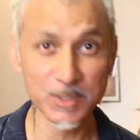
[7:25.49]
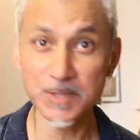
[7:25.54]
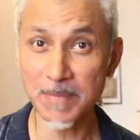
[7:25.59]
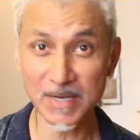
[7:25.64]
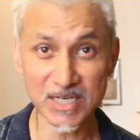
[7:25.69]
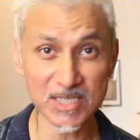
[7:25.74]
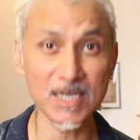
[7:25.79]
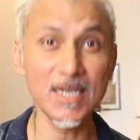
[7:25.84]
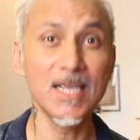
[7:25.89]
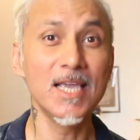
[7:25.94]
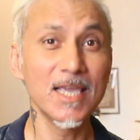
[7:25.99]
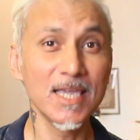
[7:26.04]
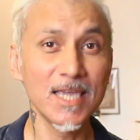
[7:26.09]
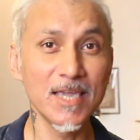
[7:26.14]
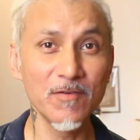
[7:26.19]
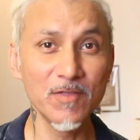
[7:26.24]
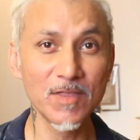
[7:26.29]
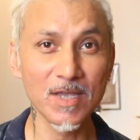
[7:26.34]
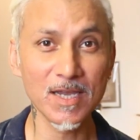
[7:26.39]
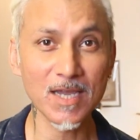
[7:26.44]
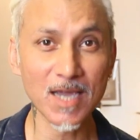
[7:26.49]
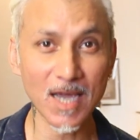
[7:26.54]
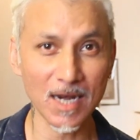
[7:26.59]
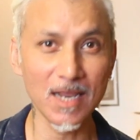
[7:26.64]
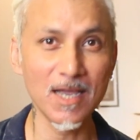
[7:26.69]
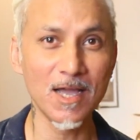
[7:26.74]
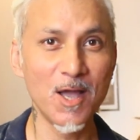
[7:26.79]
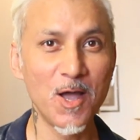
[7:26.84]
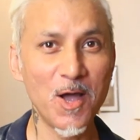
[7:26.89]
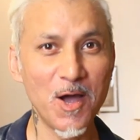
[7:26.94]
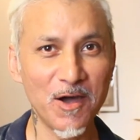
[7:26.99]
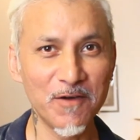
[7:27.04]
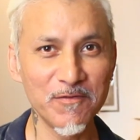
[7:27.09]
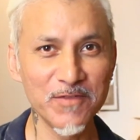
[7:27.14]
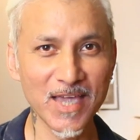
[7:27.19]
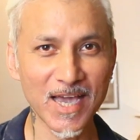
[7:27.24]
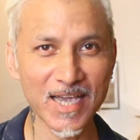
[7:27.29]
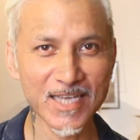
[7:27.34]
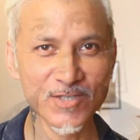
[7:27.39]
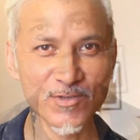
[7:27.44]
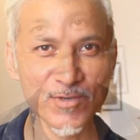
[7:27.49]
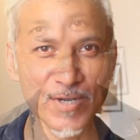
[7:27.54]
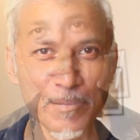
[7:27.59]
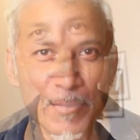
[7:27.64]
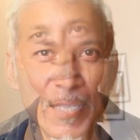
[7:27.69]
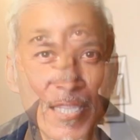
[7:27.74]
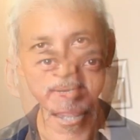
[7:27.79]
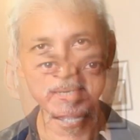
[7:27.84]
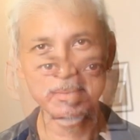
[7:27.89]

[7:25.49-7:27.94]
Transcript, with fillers: especially given the color of the ice cream.